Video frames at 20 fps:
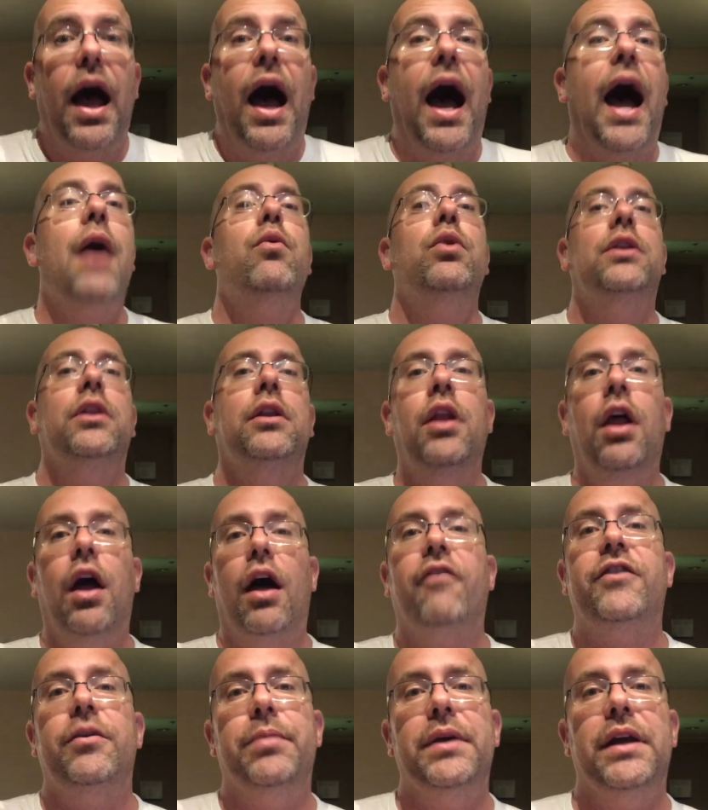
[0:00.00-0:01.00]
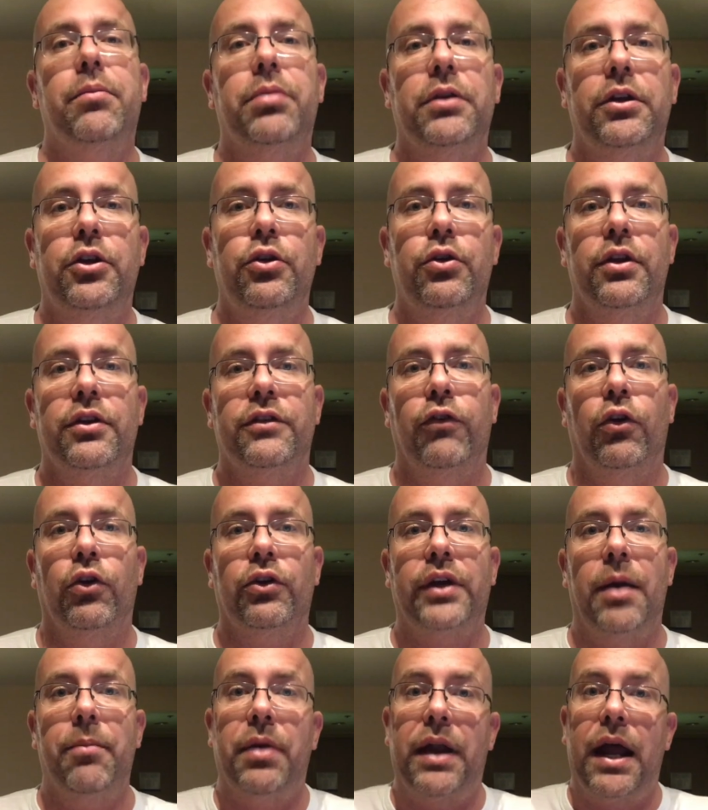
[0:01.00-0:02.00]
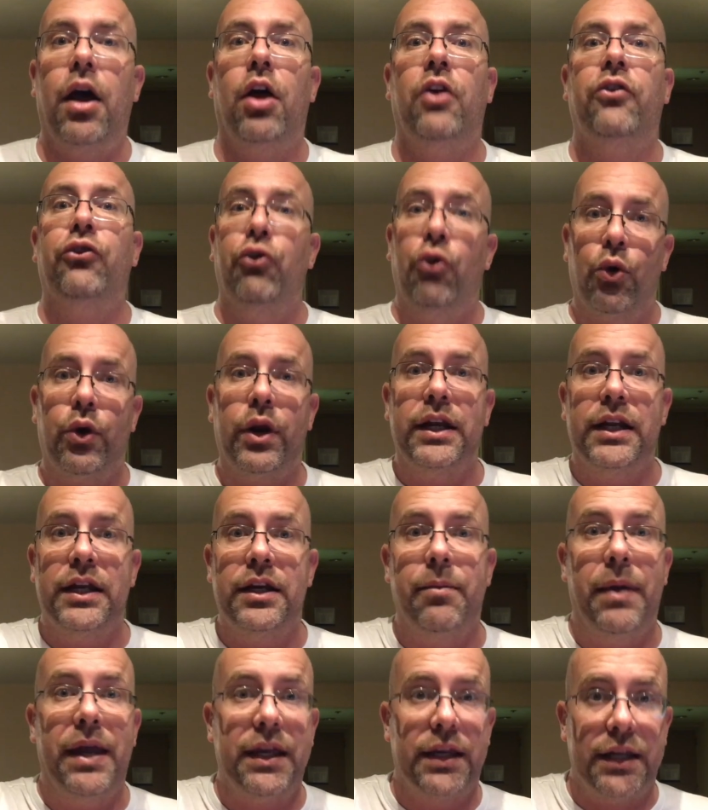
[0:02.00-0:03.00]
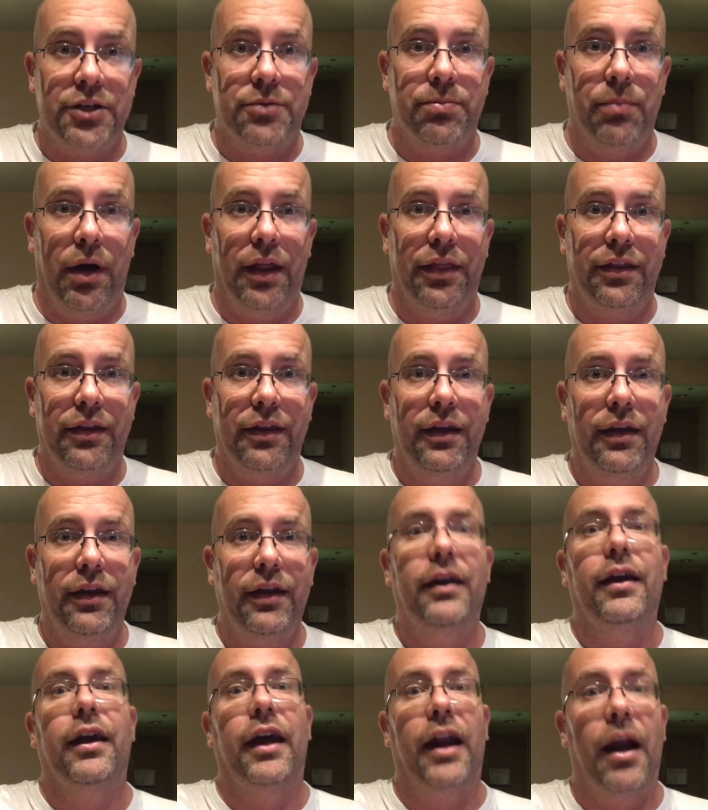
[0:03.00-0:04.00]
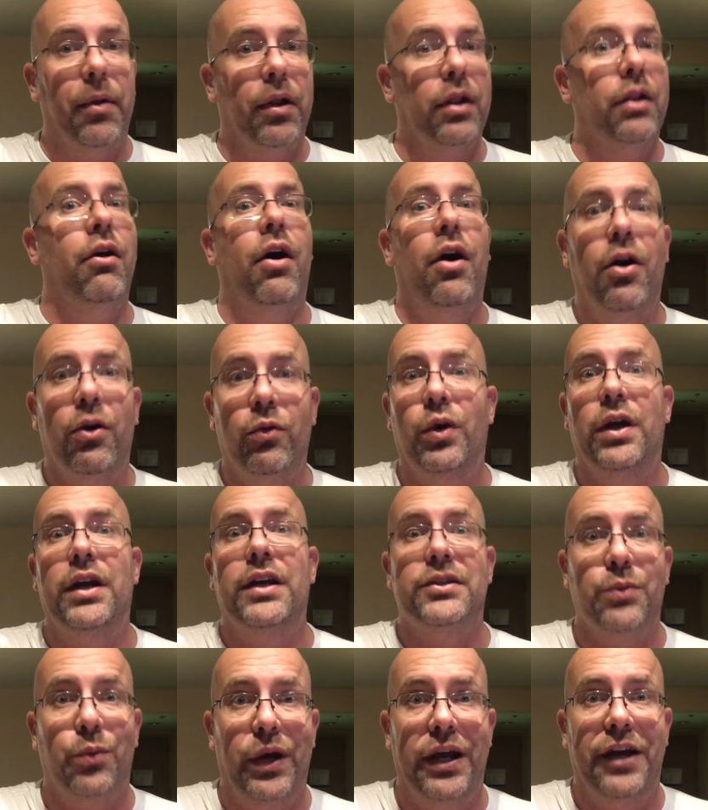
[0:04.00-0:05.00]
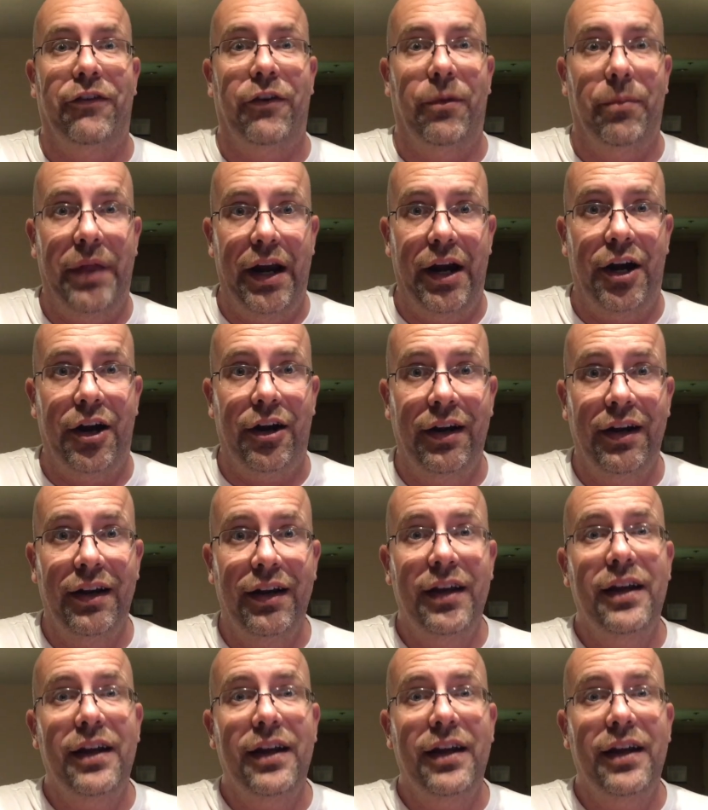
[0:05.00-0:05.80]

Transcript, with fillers: I would love to be able to do this full time, but I also know what I need to make each month and I'm a long ways away from there.